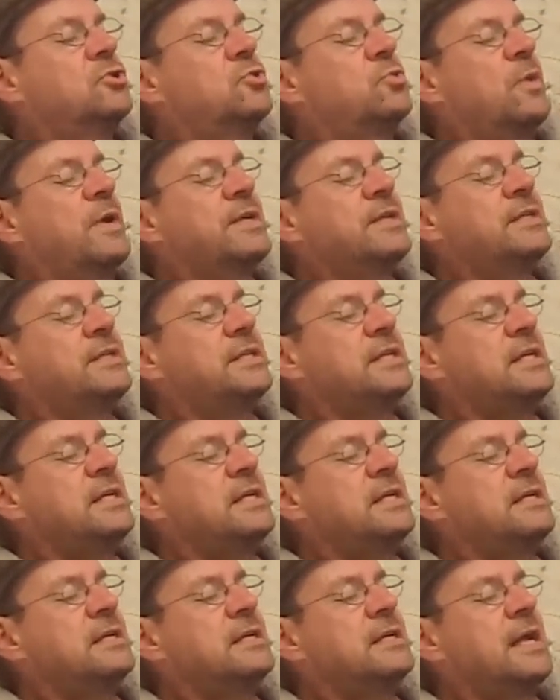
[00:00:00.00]

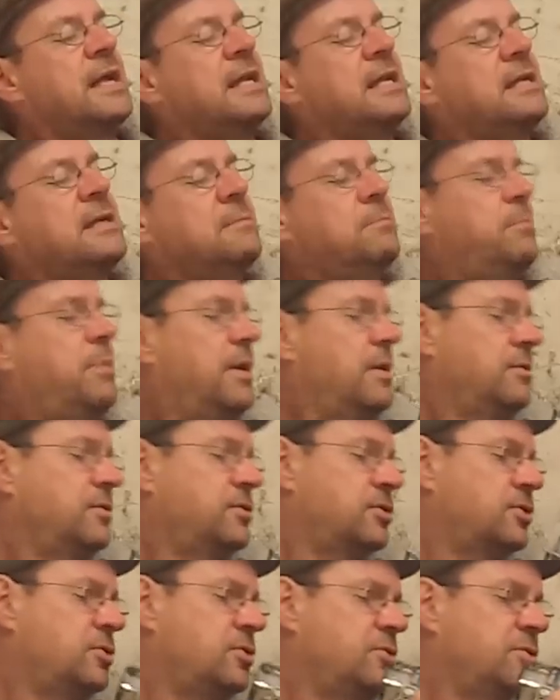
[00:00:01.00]
twenty-nine
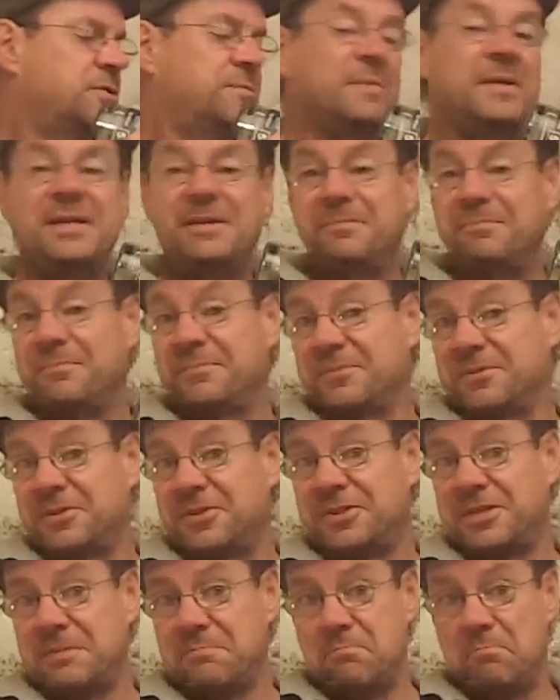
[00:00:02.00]
pounds, excuse me,
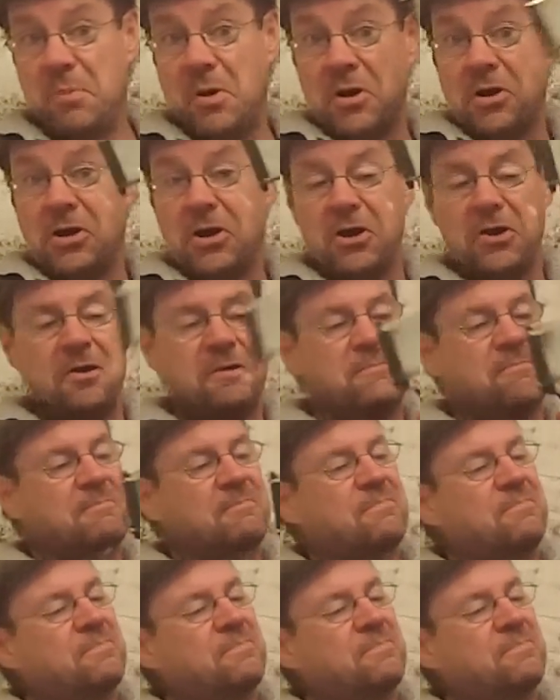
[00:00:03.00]
Steampunker,